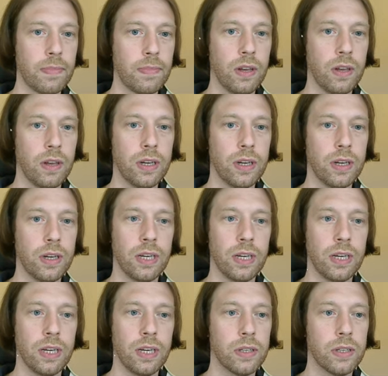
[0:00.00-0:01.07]
You can see
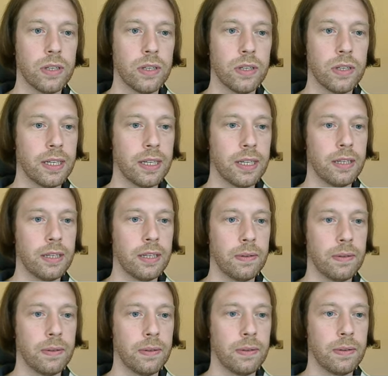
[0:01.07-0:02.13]
who's connected,
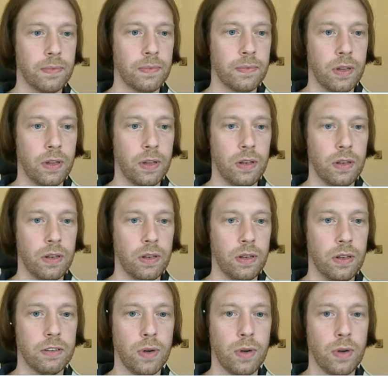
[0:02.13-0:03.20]
logs
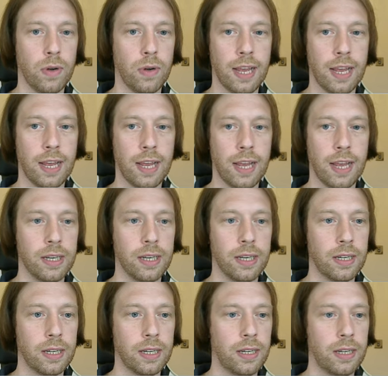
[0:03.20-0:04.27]
of what has been
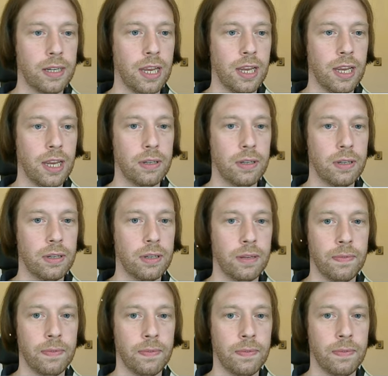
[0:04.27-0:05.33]
connected and happened,
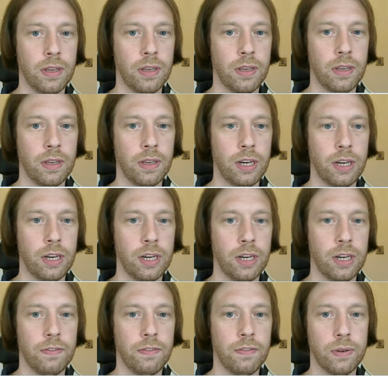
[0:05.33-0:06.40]
shared
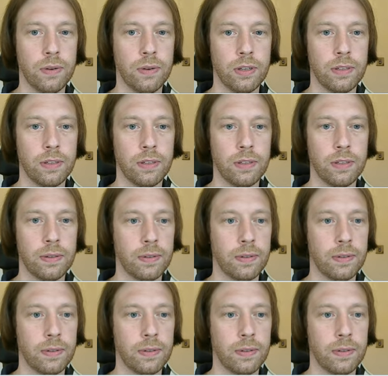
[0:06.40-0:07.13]
folders,